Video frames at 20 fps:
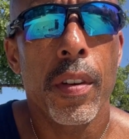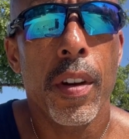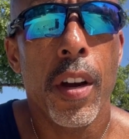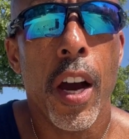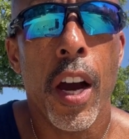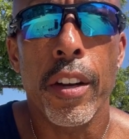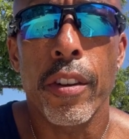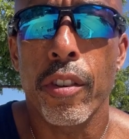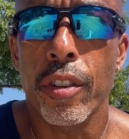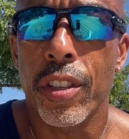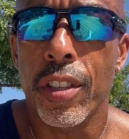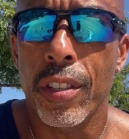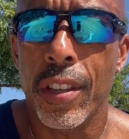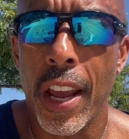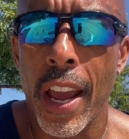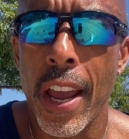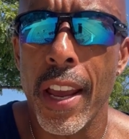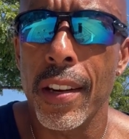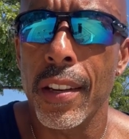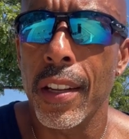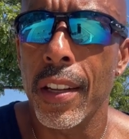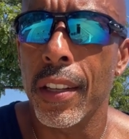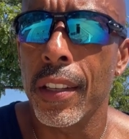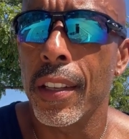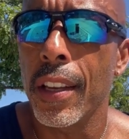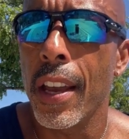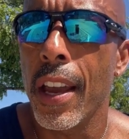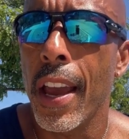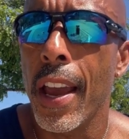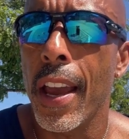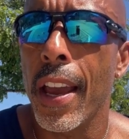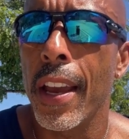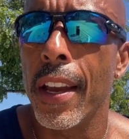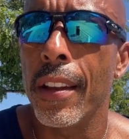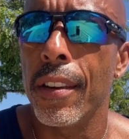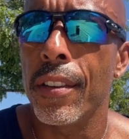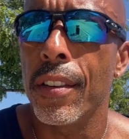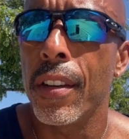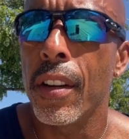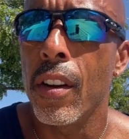understanding
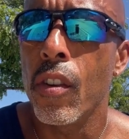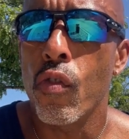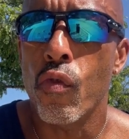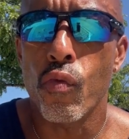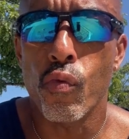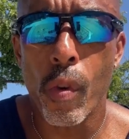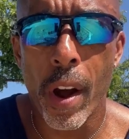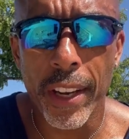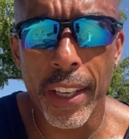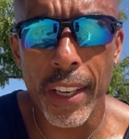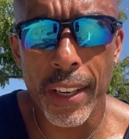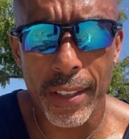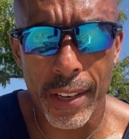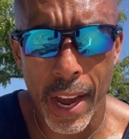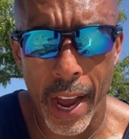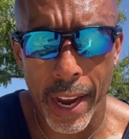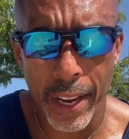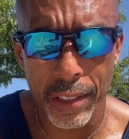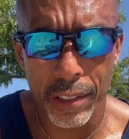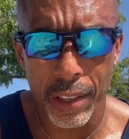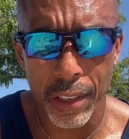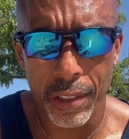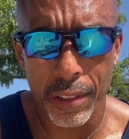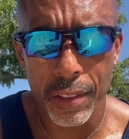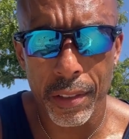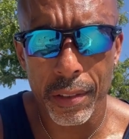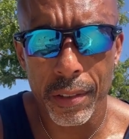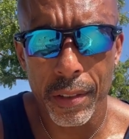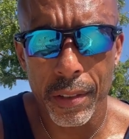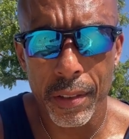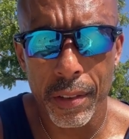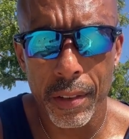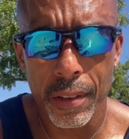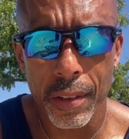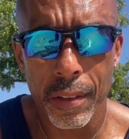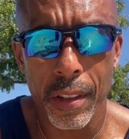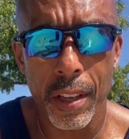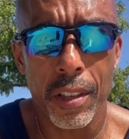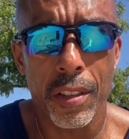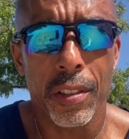and recognizing
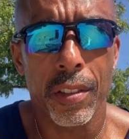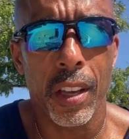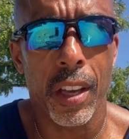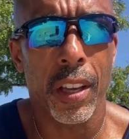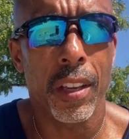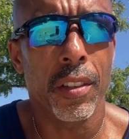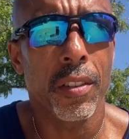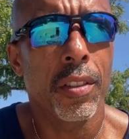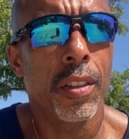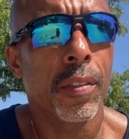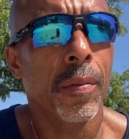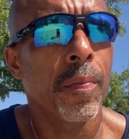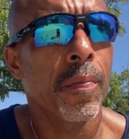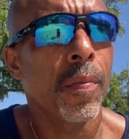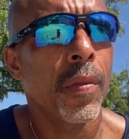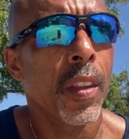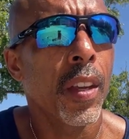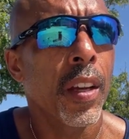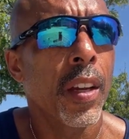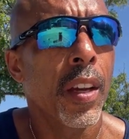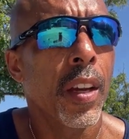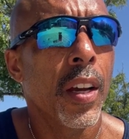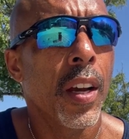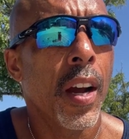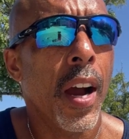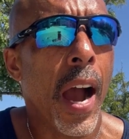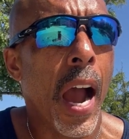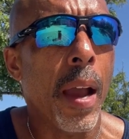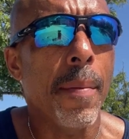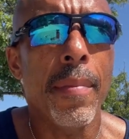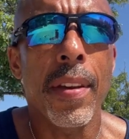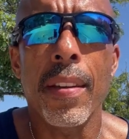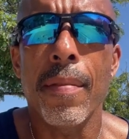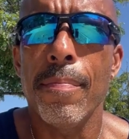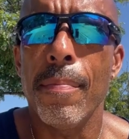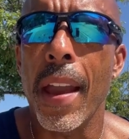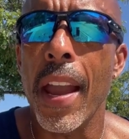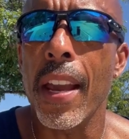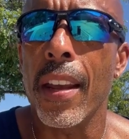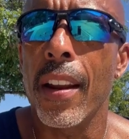these things. I
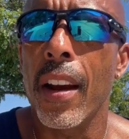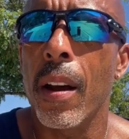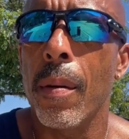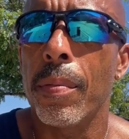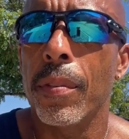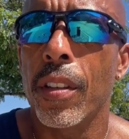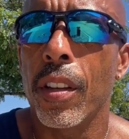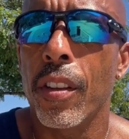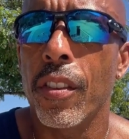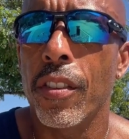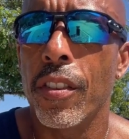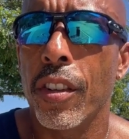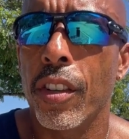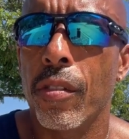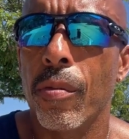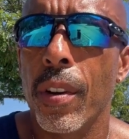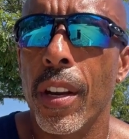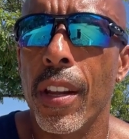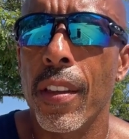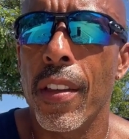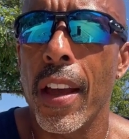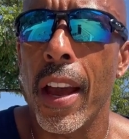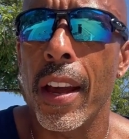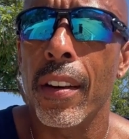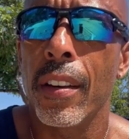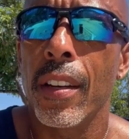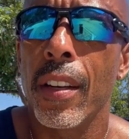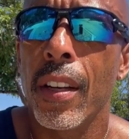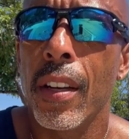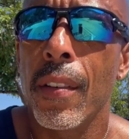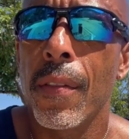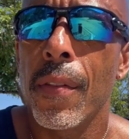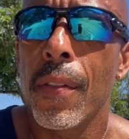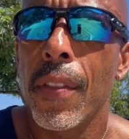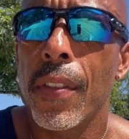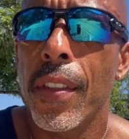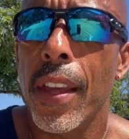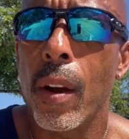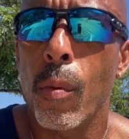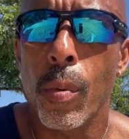mean made up to the degree that
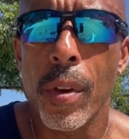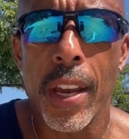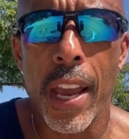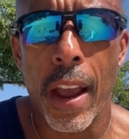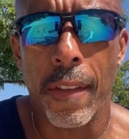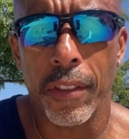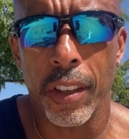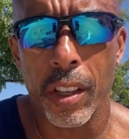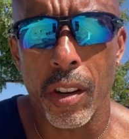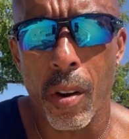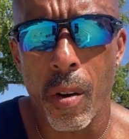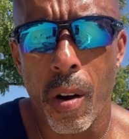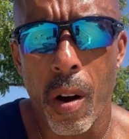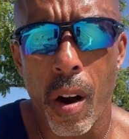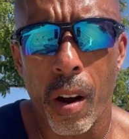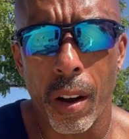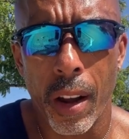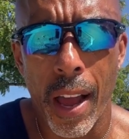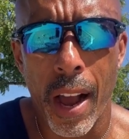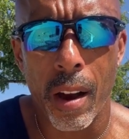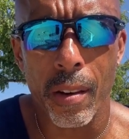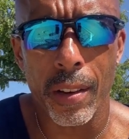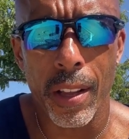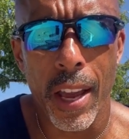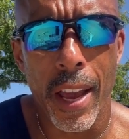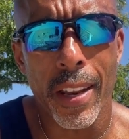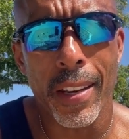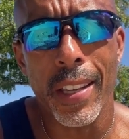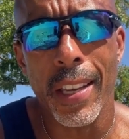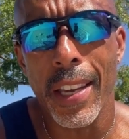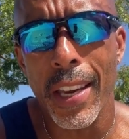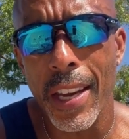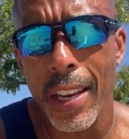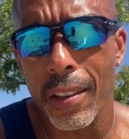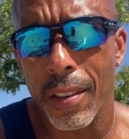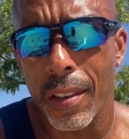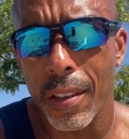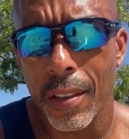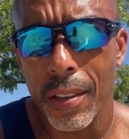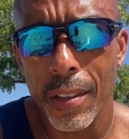we have to go all out and
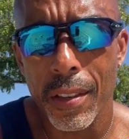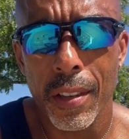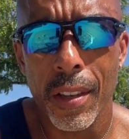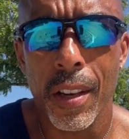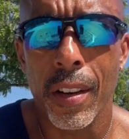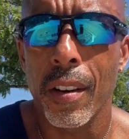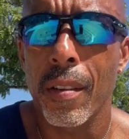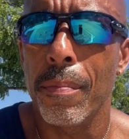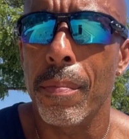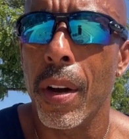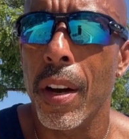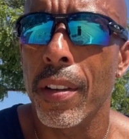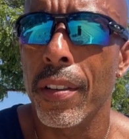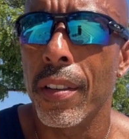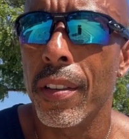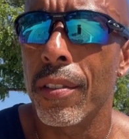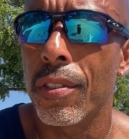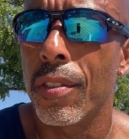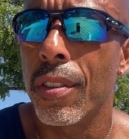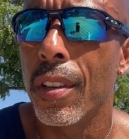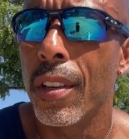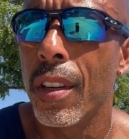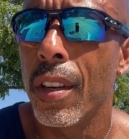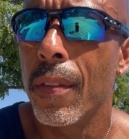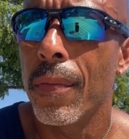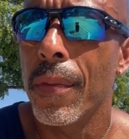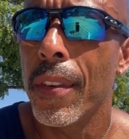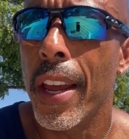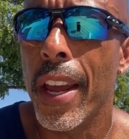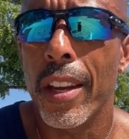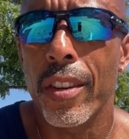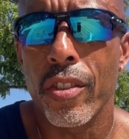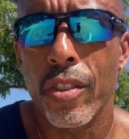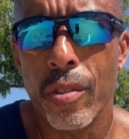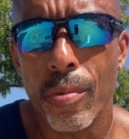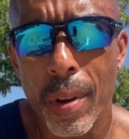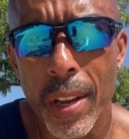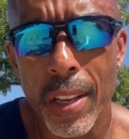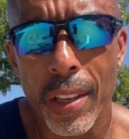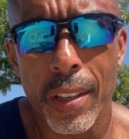eat in abundance and
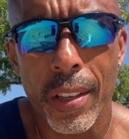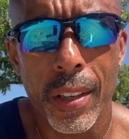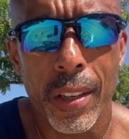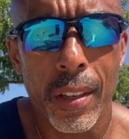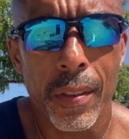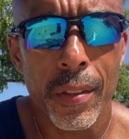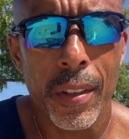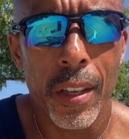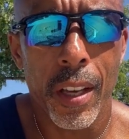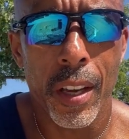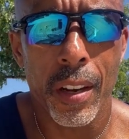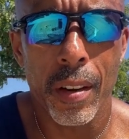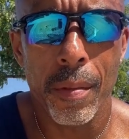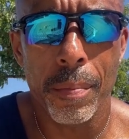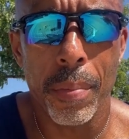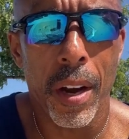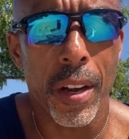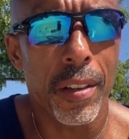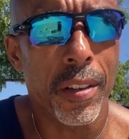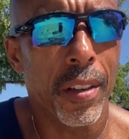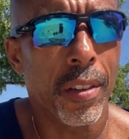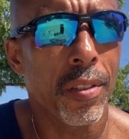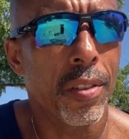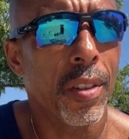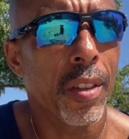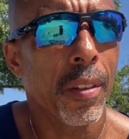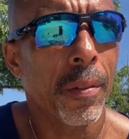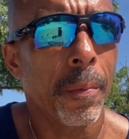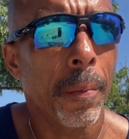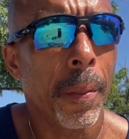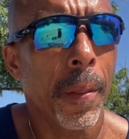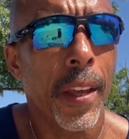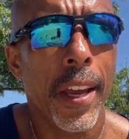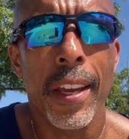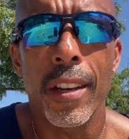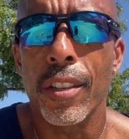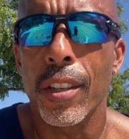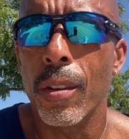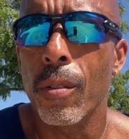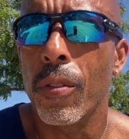drink in abundance
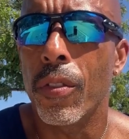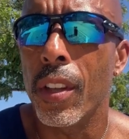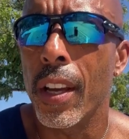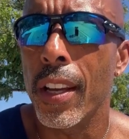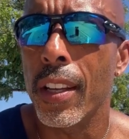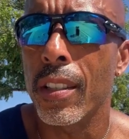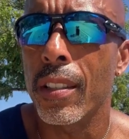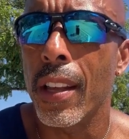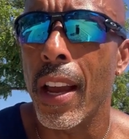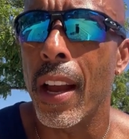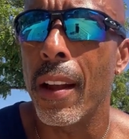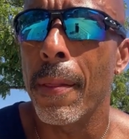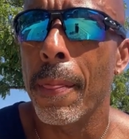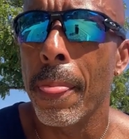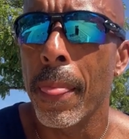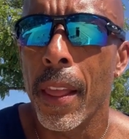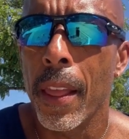and do things that